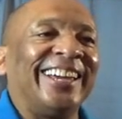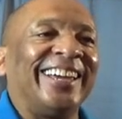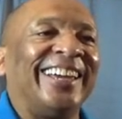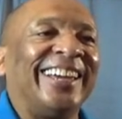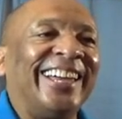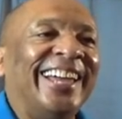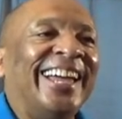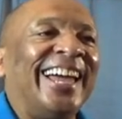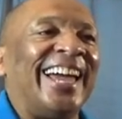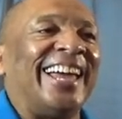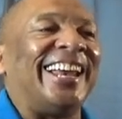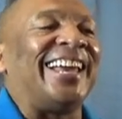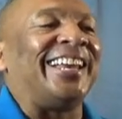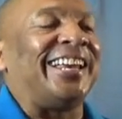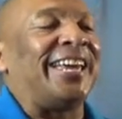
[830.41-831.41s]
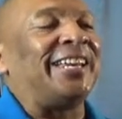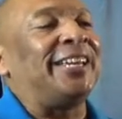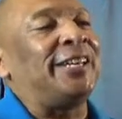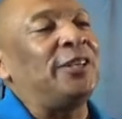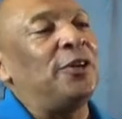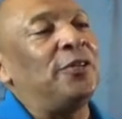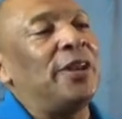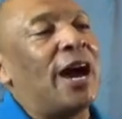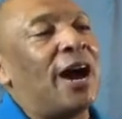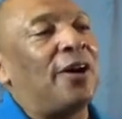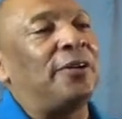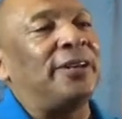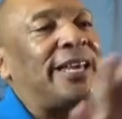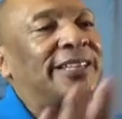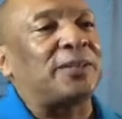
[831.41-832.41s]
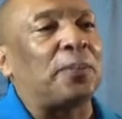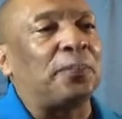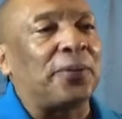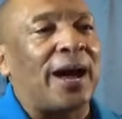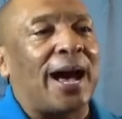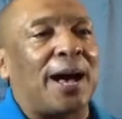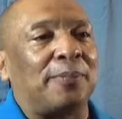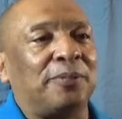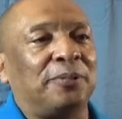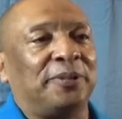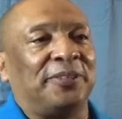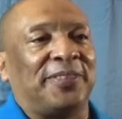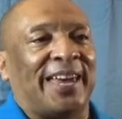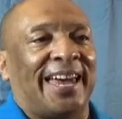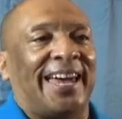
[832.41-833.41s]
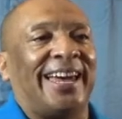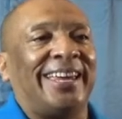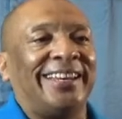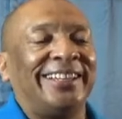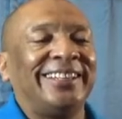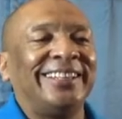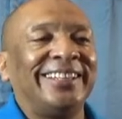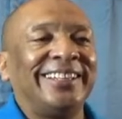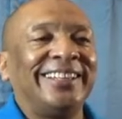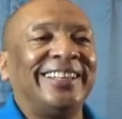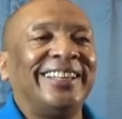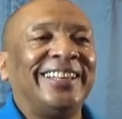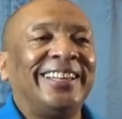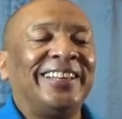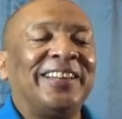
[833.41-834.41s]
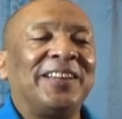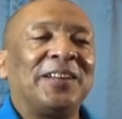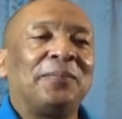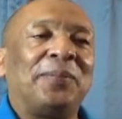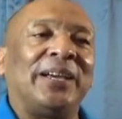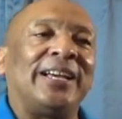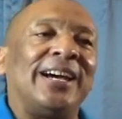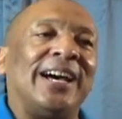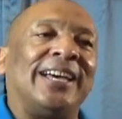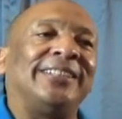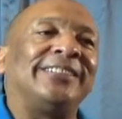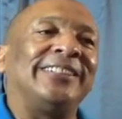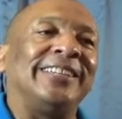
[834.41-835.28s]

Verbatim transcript: And, and, and, and you know there's a problem with that because